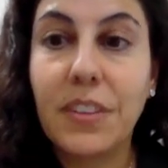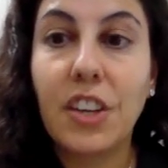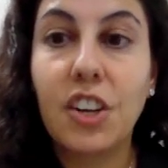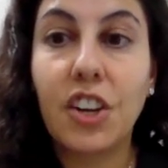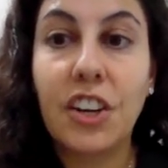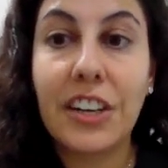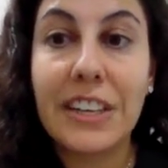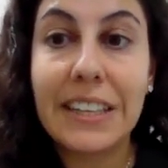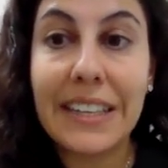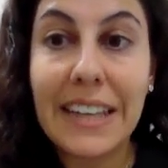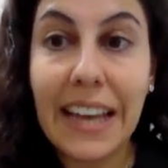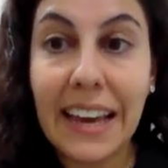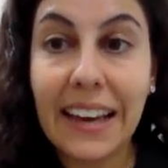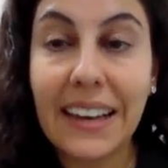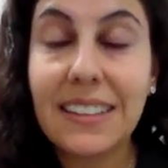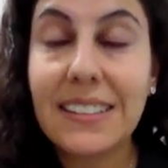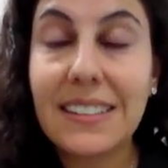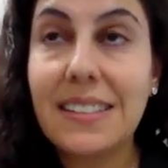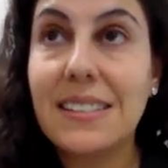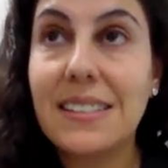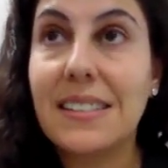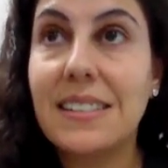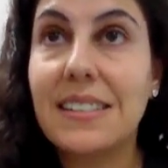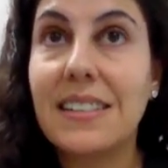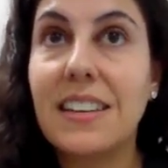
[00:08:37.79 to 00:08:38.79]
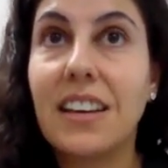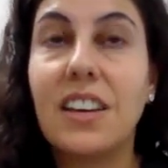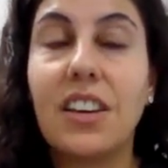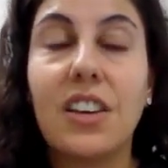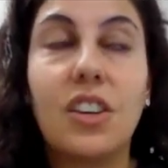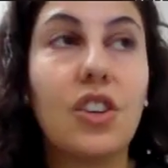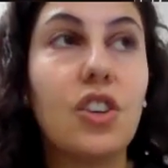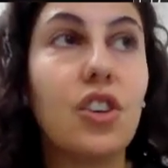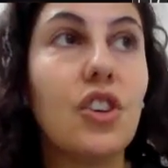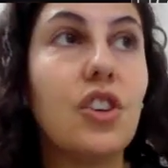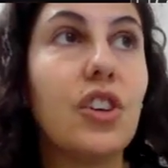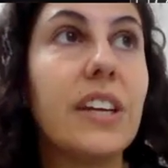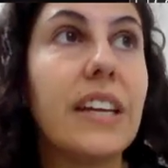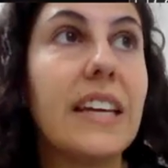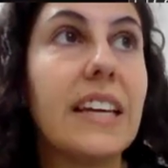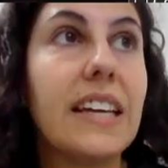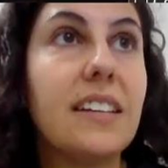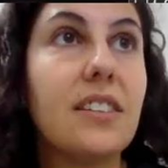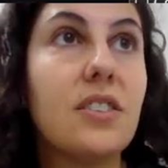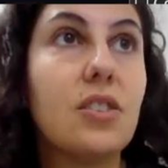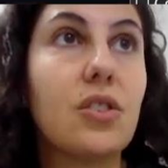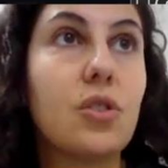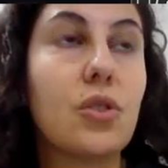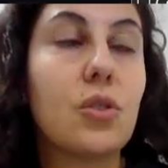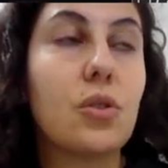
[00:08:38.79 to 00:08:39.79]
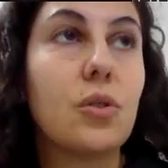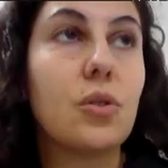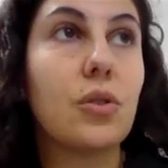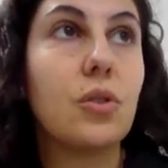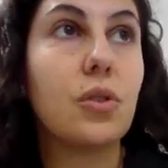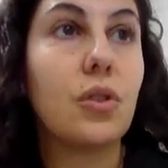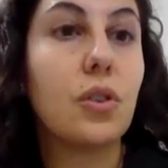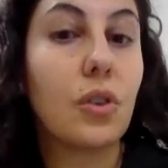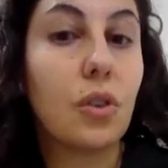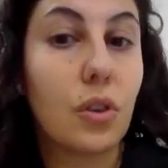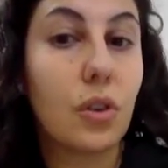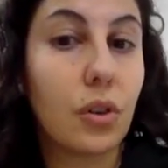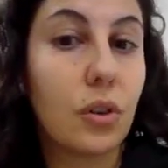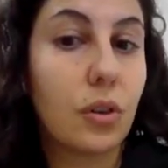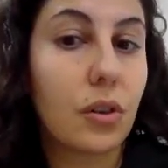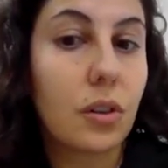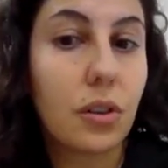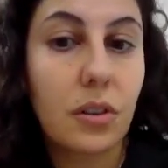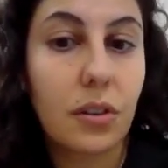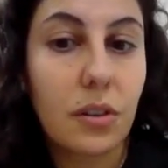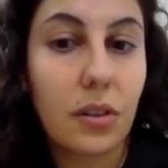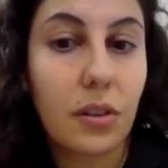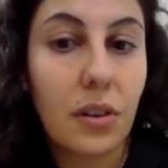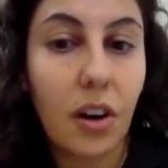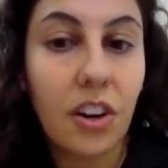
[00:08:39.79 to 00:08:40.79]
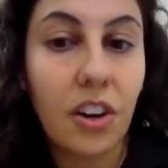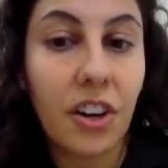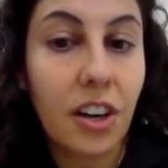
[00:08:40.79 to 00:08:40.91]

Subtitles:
next you need to cook